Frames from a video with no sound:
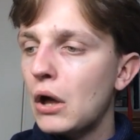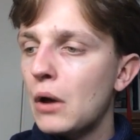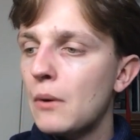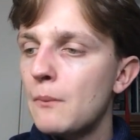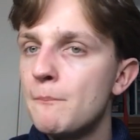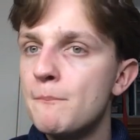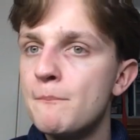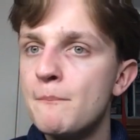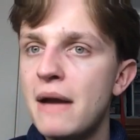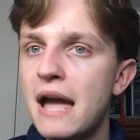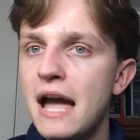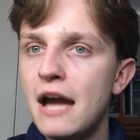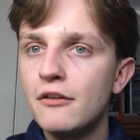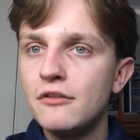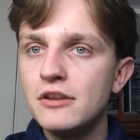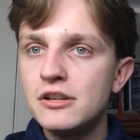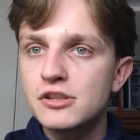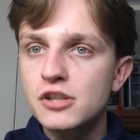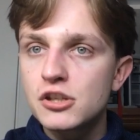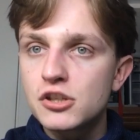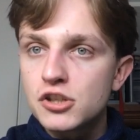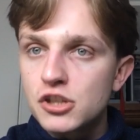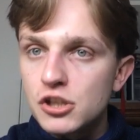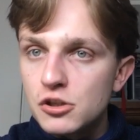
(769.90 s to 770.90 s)

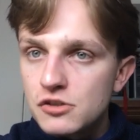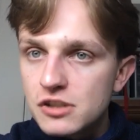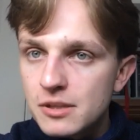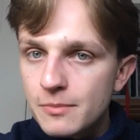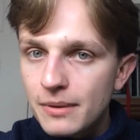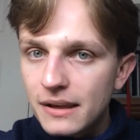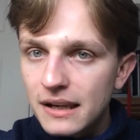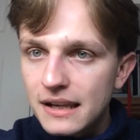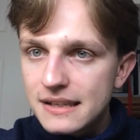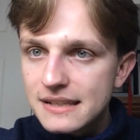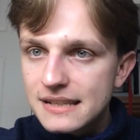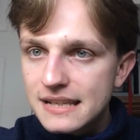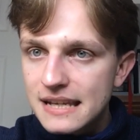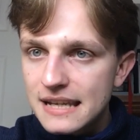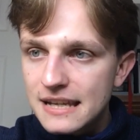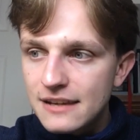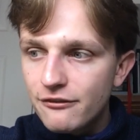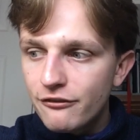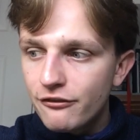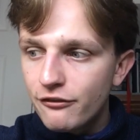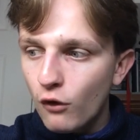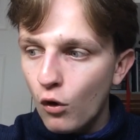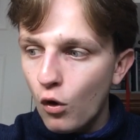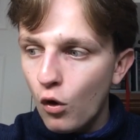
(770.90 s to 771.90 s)
Mary's suitability
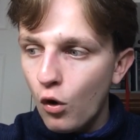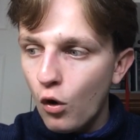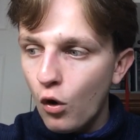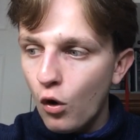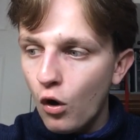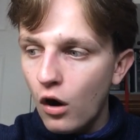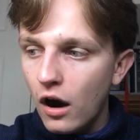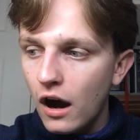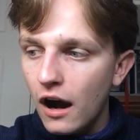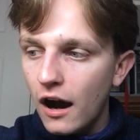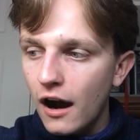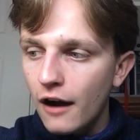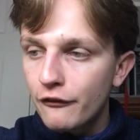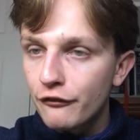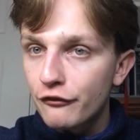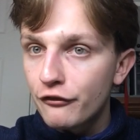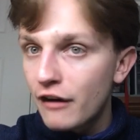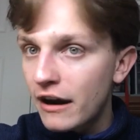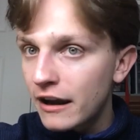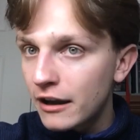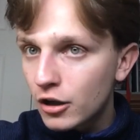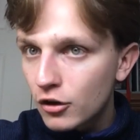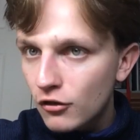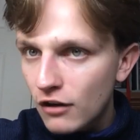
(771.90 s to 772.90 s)
for
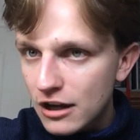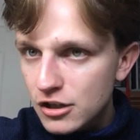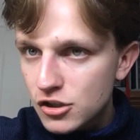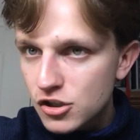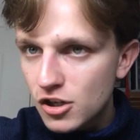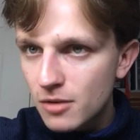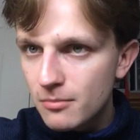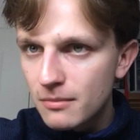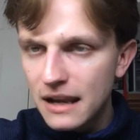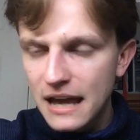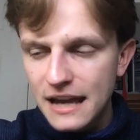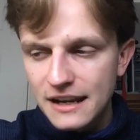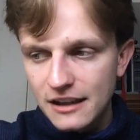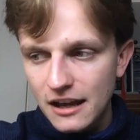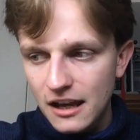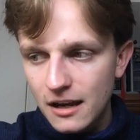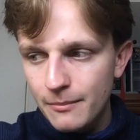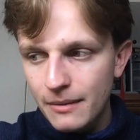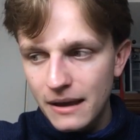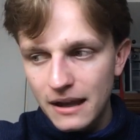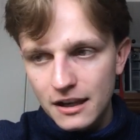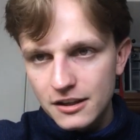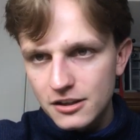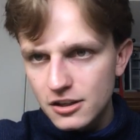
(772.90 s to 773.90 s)
Frank Gresham. Lady
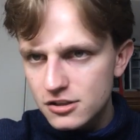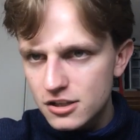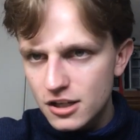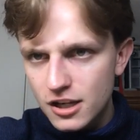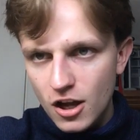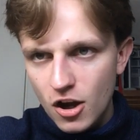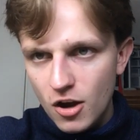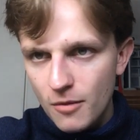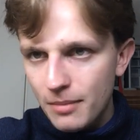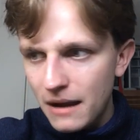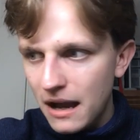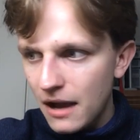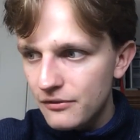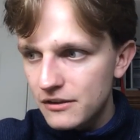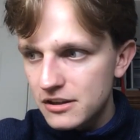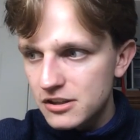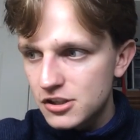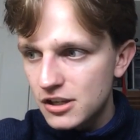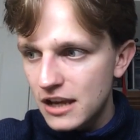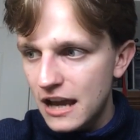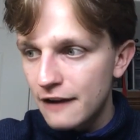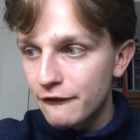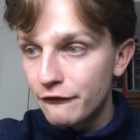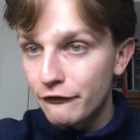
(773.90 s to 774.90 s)
Arabella doesn't know about
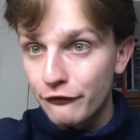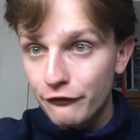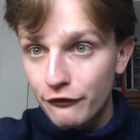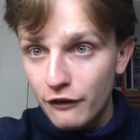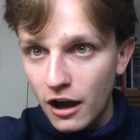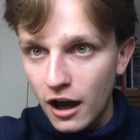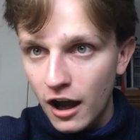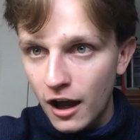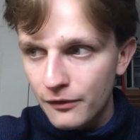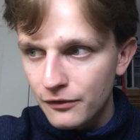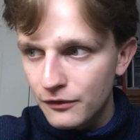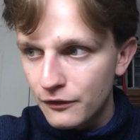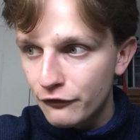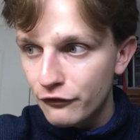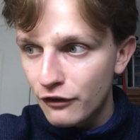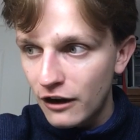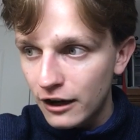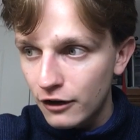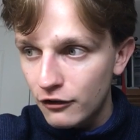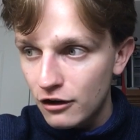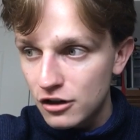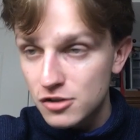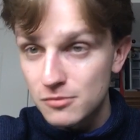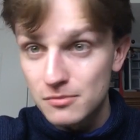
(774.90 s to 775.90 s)
this yet.
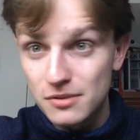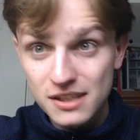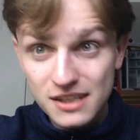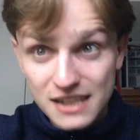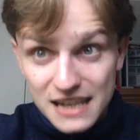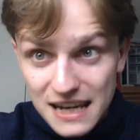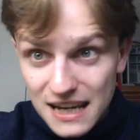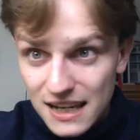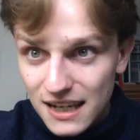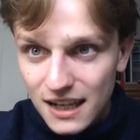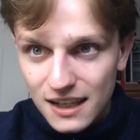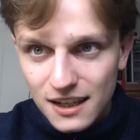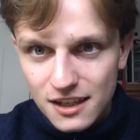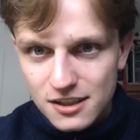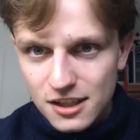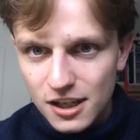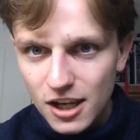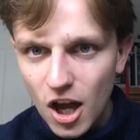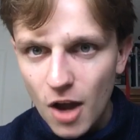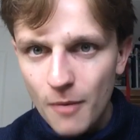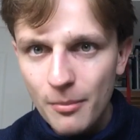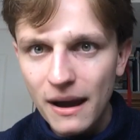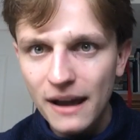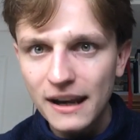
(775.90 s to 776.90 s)
Frank Gresham Sr. doesn't
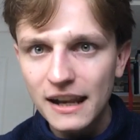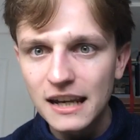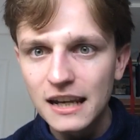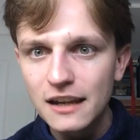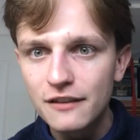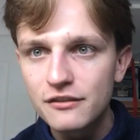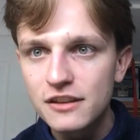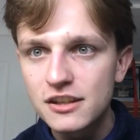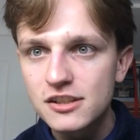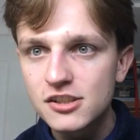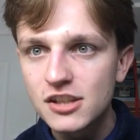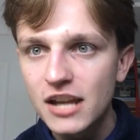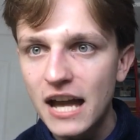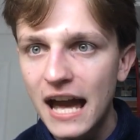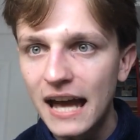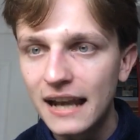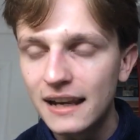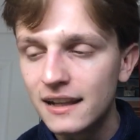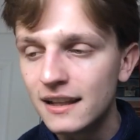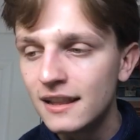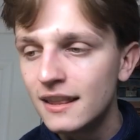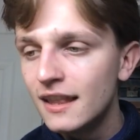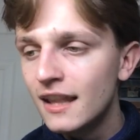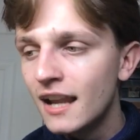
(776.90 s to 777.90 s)
know about any of this
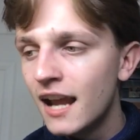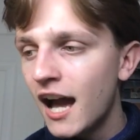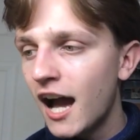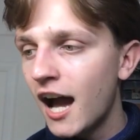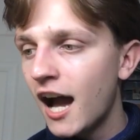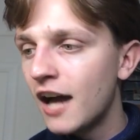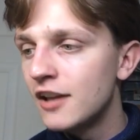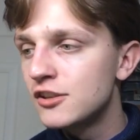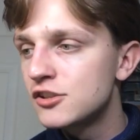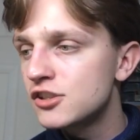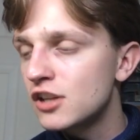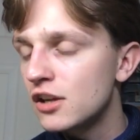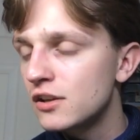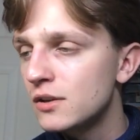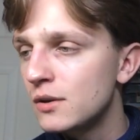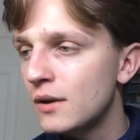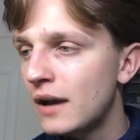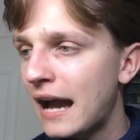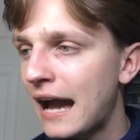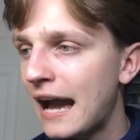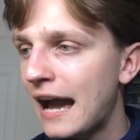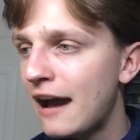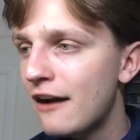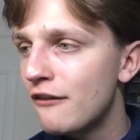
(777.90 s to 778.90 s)
yet. And so you
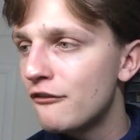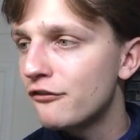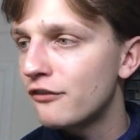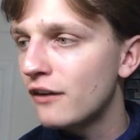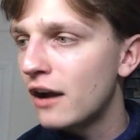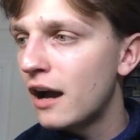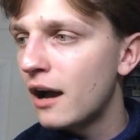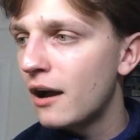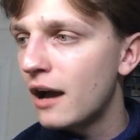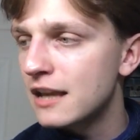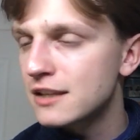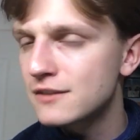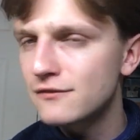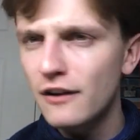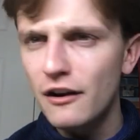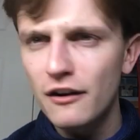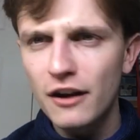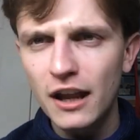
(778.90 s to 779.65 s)
have, as